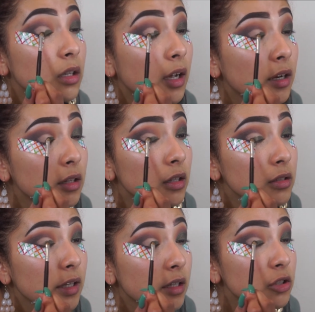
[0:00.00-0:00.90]
it kind of
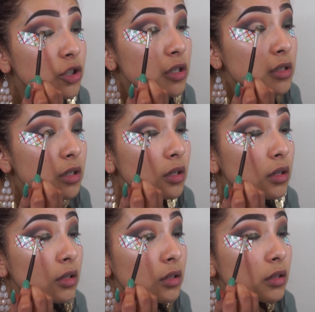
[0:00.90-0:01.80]
looks like it's just
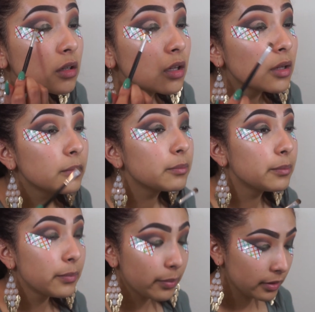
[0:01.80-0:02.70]

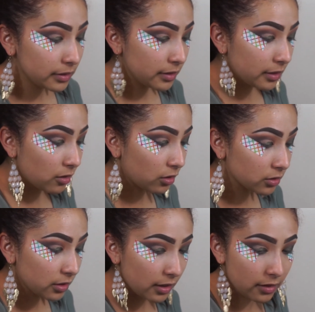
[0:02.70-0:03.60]
blending in all
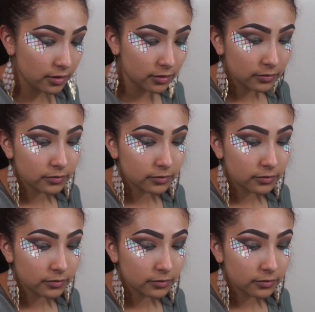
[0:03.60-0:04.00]
together.